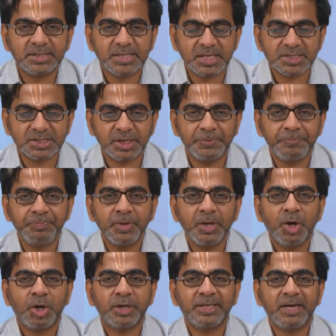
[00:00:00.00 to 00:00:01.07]
system
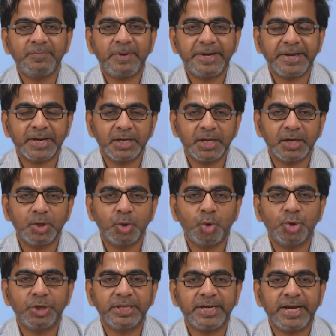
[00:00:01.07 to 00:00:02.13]
or that particular
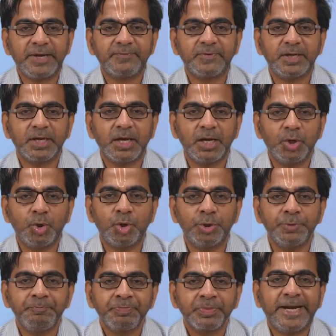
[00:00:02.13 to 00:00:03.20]
node in the network
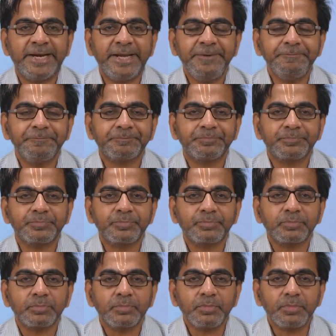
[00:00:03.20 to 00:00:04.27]
alone getting
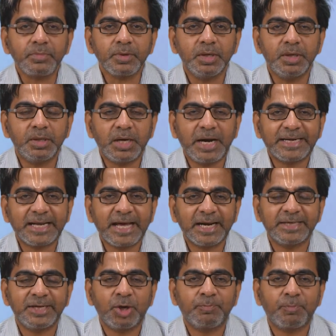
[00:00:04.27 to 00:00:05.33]

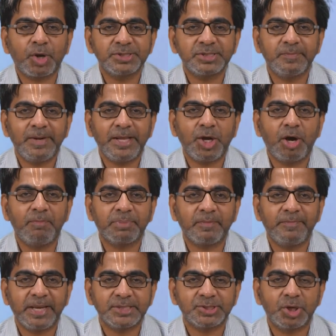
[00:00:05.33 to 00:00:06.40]
attacked or possibly
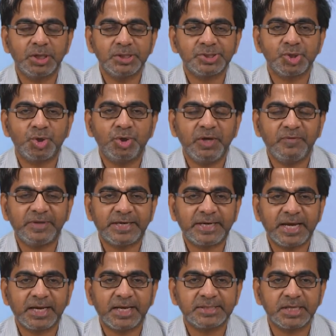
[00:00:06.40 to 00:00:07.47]
compromised also if the
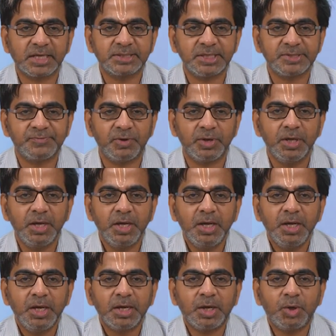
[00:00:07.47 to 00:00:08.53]
attack is successful.
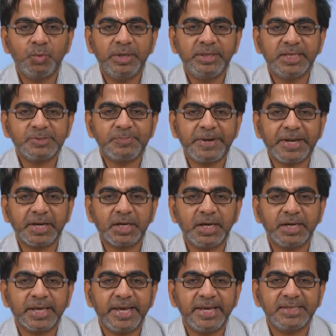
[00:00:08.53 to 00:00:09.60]
Now, in this
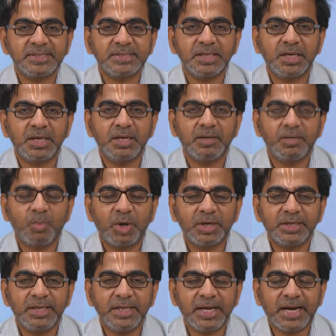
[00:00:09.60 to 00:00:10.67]
particular case
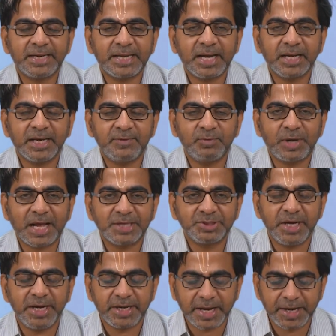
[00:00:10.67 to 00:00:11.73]
what the attacker would
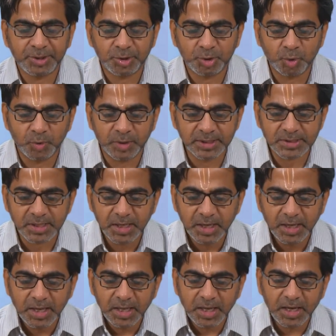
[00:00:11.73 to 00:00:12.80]
actually try to do is
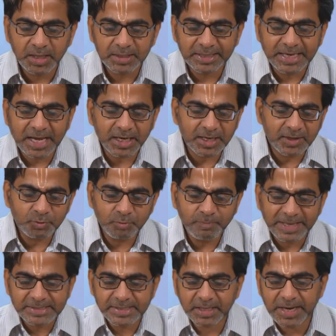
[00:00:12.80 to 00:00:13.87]
the attacker would
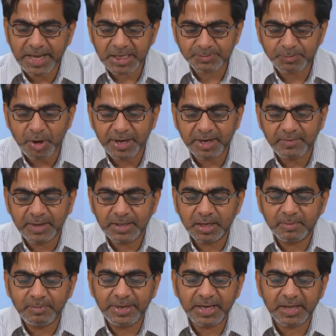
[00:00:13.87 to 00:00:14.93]
basically exploit a
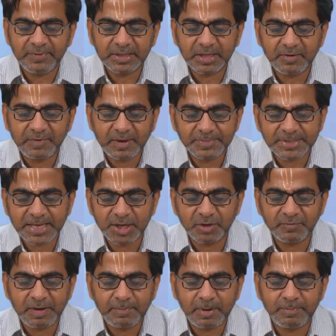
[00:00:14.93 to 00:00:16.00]
vulnerability within a website
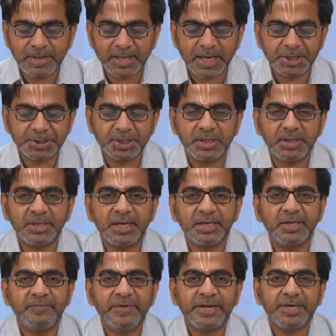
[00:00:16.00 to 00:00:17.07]
or web application
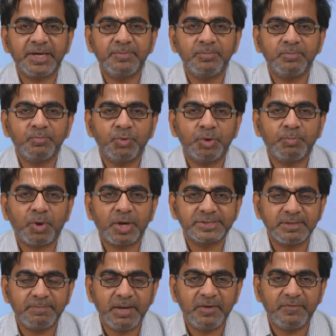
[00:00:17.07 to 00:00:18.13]
that the victim would
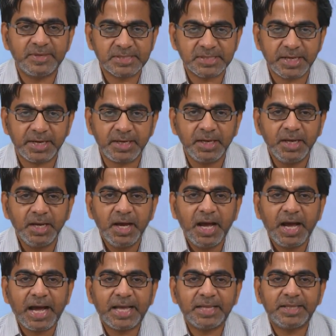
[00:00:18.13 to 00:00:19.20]
possibly visit,
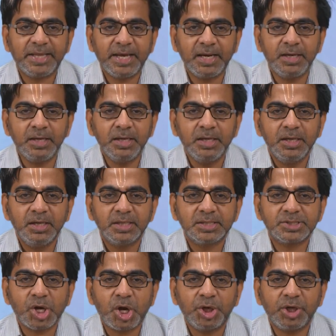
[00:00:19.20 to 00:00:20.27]
and then
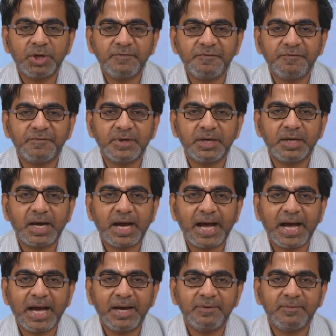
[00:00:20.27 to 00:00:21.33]
sort of
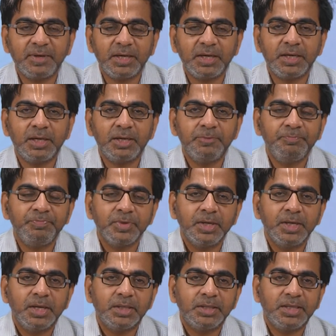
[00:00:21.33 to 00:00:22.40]
have
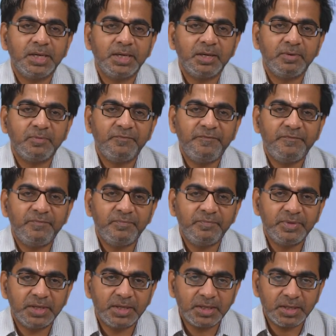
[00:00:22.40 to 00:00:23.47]

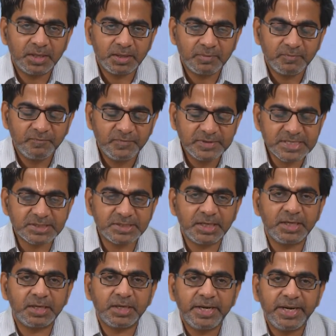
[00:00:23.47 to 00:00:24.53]
the
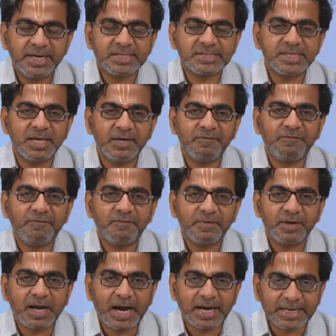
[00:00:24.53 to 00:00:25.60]
visitor itself
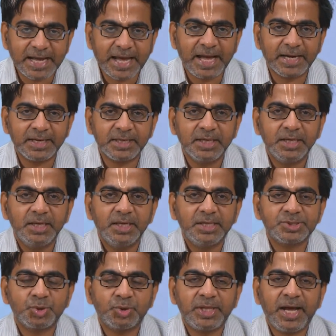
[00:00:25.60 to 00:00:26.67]
attacked,
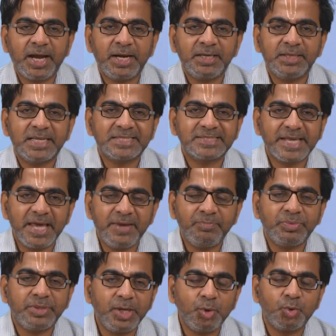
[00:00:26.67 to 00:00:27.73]
so that the
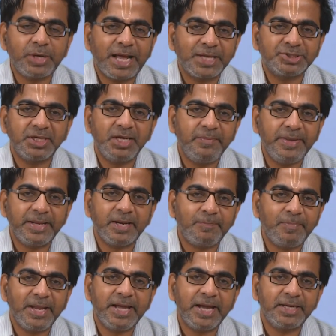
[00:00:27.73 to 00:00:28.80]
same thing could actually be
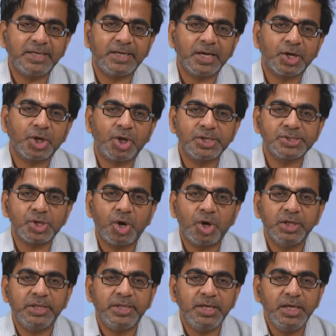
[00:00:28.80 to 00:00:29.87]
replicated across
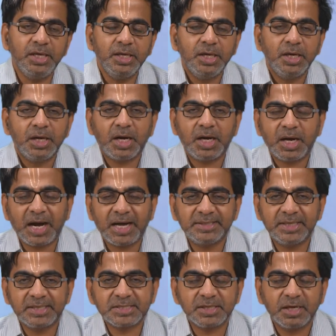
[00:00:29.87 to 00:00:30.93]
all the
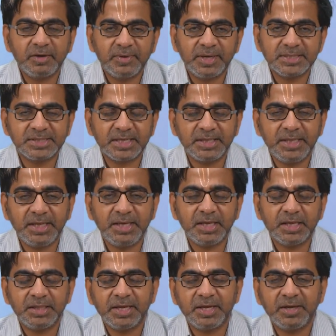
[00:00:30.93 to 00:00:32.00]
other servers that
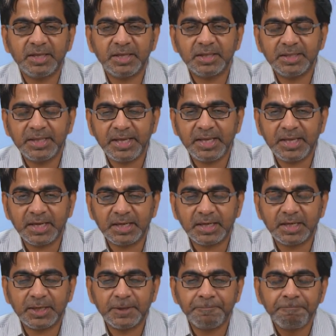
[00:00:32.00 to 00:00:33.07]

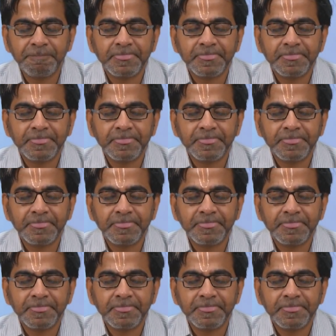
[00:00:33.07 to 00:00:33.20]
the